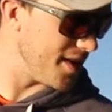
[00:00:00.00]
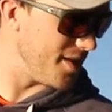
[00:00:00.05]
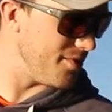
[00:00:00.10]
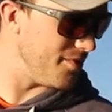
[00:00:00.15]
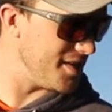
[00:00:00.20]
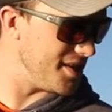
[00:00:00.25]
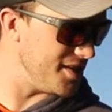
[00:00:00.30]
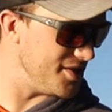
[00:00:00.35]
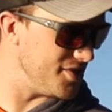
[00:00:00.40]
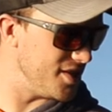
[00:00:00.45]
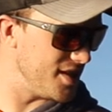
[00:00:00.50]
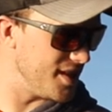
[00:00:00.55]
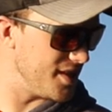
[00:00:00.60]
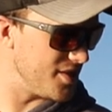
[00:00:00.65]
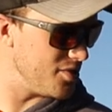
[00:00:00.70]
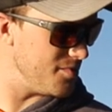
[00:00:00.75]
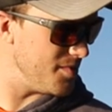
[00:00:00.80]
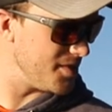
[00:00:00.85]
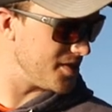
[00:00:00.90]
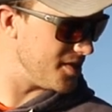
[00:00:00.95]
I don't want to jig it
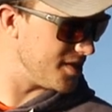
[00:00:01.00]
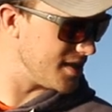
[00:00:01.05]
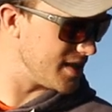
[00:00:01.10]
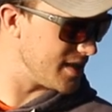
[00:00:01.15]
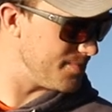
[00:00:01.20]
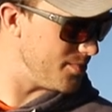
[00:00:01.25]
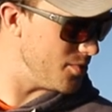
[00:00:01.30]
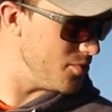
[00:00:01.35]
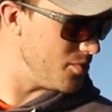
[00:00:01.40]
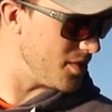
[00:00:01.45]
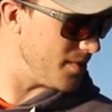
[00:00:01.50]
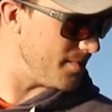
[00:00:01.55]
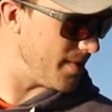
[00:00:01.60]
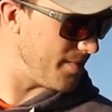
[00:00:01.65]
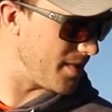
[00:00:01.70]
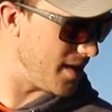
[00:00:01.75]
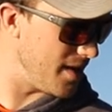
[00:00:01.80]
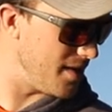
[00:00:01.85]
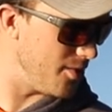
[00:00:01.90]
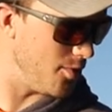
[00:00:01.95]
too much and spook him.
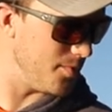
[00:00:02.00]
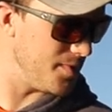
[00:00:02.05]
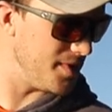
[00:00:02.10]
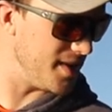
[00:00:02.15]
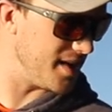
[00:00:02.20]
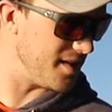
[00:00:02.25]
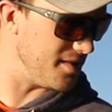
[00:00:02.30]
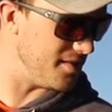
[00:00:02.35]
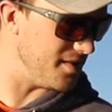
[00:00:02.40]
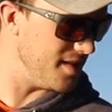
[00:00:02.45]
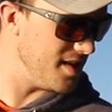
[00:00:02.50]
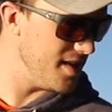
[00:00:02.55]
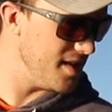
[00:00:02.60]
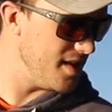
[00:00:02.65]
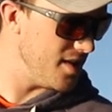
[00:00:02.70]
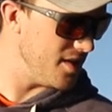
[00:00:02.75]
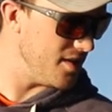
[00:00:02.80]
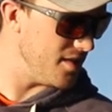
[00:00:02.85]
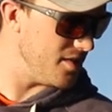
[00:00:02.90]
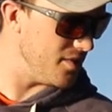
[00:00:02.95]
I'm kind of hoping that he'll
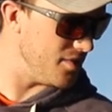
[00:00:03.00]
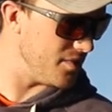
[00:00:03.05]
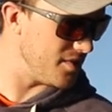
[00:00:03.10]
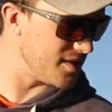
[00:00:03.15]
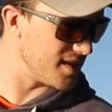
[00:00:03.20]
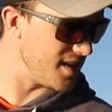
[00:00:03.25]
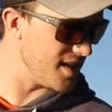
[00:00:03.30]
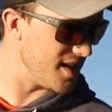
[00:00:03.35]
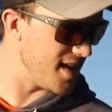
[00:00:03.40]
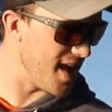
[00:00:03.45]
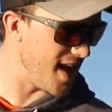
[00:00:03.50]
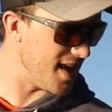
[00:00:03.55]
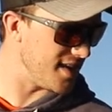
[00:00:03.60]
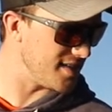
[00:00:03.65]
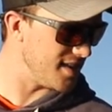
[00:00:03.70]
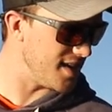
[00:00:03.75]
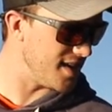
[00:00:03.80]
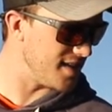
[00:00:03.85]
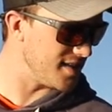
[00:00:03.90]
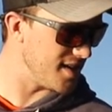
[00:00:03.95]
notice that he
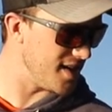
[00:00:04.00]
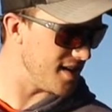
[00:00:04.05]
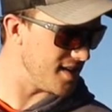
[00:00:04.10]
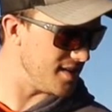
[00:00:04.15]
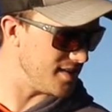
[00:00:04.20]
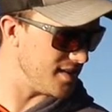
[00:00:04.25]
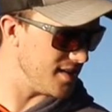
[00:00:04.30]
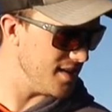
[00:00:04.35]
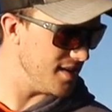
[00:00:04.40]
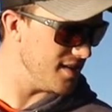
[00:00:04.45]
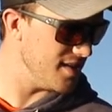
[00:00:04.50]
has that taste.